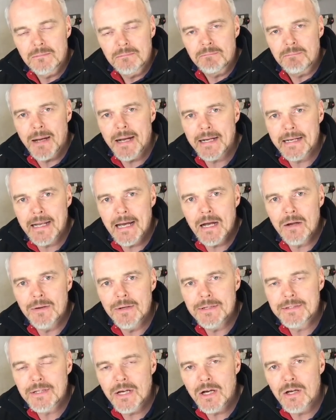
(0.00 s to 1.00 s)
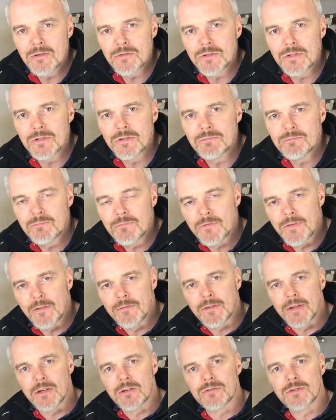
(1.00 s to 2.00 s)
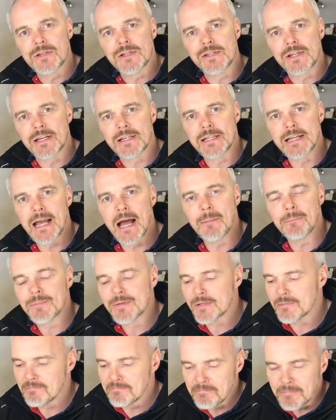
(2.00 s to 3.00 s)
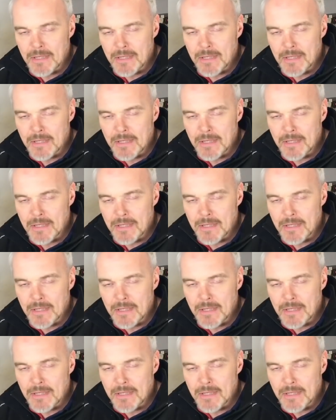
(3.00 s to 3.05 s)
banging it out at 150, 160 amps.